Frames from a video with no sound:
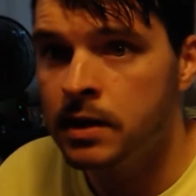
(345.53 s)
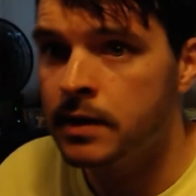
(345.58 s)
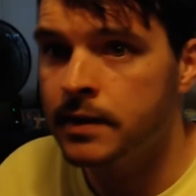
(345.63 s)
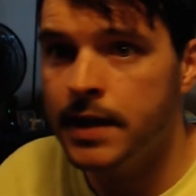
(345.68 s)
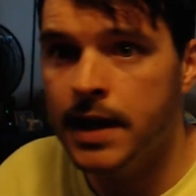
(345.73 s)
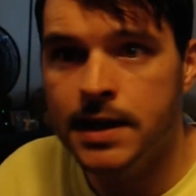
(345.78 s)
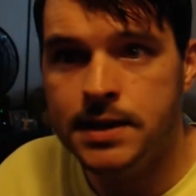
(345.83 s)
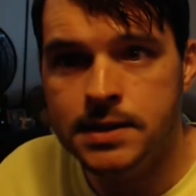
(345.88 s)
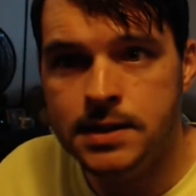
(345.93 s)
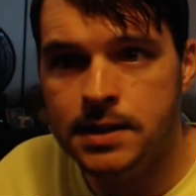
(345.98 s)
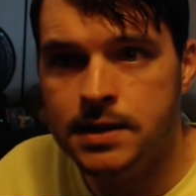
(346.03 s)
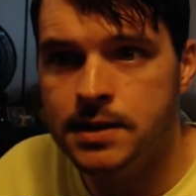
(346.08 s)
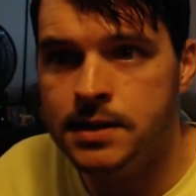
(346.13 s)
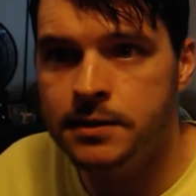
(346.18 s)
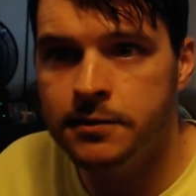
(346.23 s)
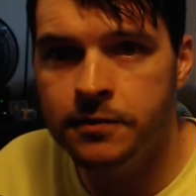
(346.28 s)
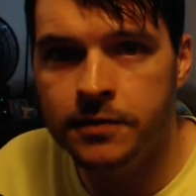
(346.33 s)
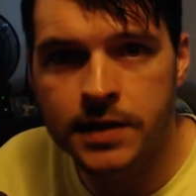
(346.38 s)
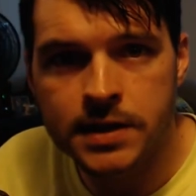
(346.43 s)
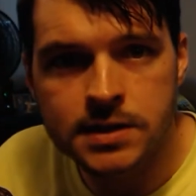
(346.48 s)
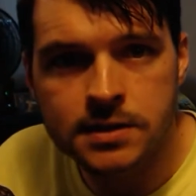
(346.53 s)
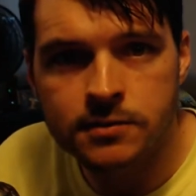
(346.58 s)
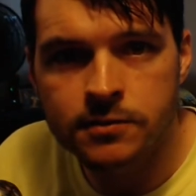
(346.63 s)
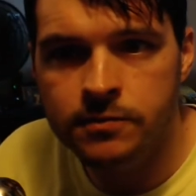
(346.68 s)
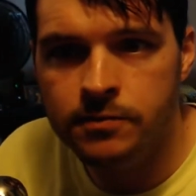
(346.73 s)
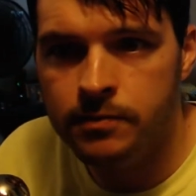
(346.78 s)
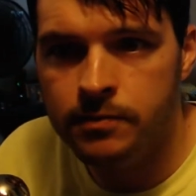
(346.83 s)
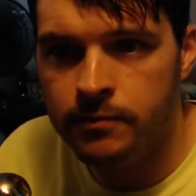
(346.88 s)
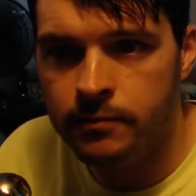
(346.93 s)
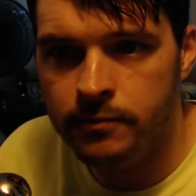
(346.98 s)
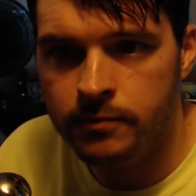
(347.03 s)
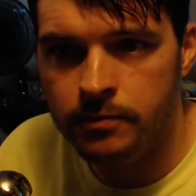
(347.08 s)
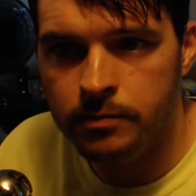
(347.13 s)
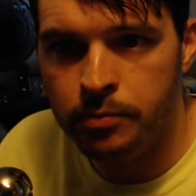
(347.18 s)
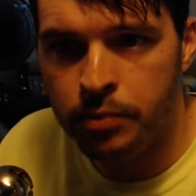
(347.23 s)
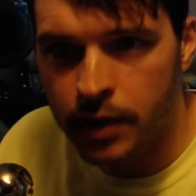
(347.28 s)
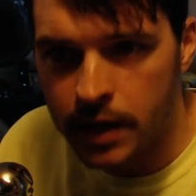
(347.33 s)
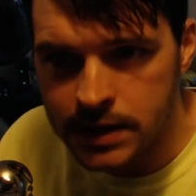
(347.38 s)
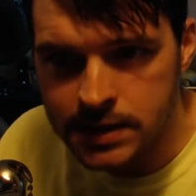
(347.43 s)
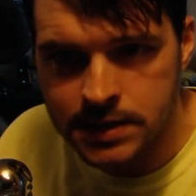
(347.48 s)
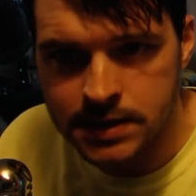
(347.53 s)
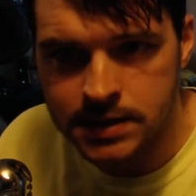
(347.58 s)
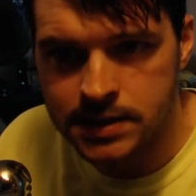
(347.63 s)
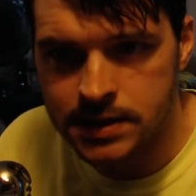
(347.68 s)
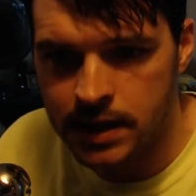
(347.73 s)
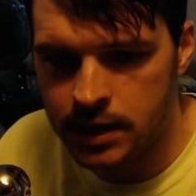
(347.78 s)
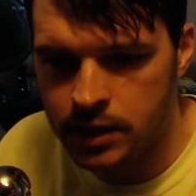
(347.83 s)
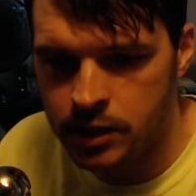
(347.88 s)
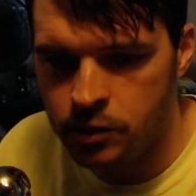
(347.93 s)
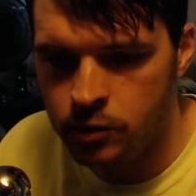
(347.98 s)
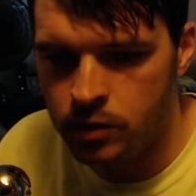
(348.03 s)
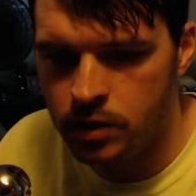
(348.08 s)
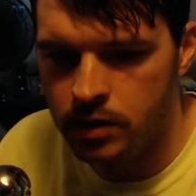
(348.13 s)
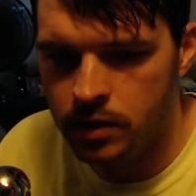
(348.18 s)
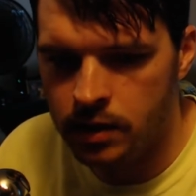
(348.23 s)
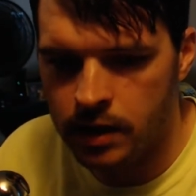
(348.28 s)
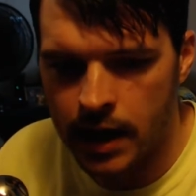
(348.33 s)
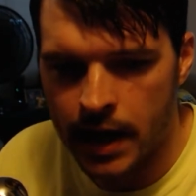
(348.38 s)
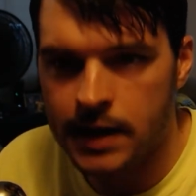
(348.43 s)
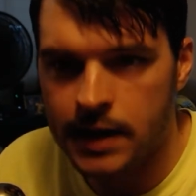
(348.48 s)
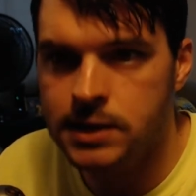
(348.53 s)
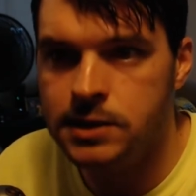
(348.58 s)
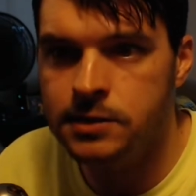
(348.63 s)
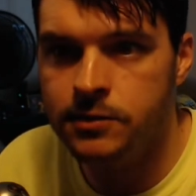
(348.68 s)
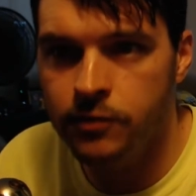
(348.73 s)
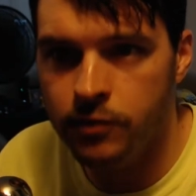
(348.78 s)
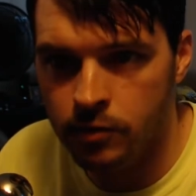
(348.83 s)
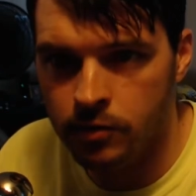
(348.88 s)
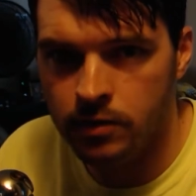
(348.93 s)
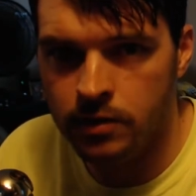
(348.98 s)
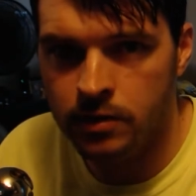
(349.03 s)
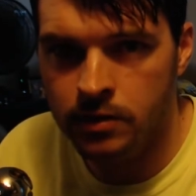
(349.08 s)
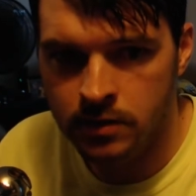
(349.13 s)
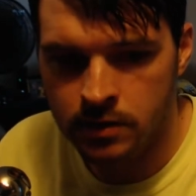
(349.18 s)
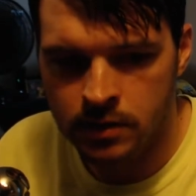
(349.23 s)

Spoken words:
That's the defensive presence that you could ask for.